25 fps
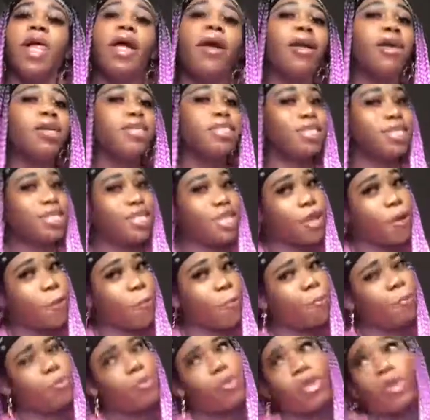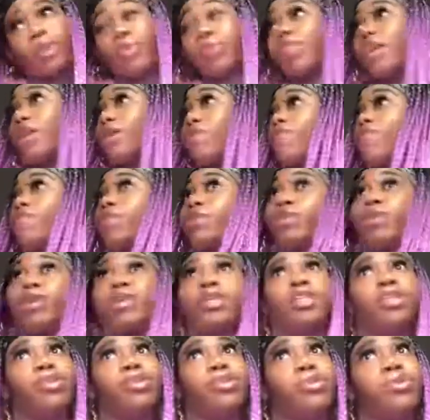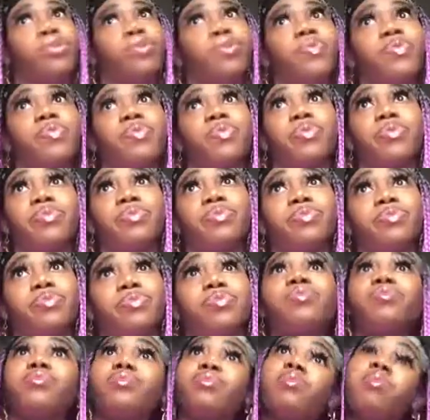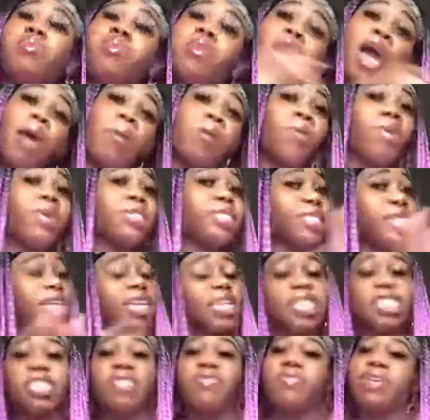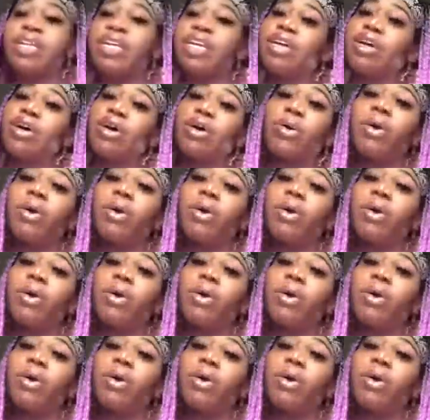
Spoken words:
So without further ado, I'm going to end this video.